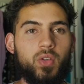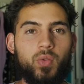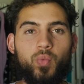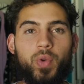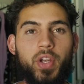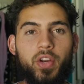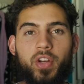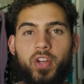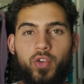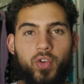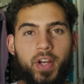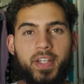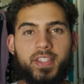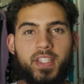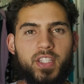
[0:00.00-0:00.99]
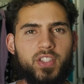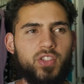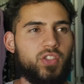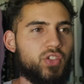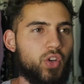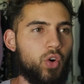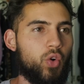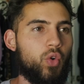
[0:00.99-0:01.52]
weird and crazy and
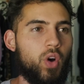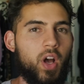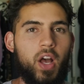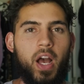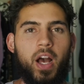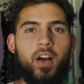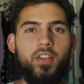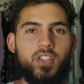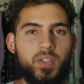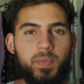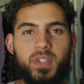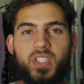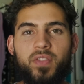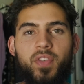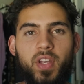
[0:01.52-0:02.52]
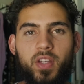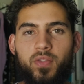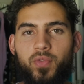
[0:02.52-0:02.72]
so specific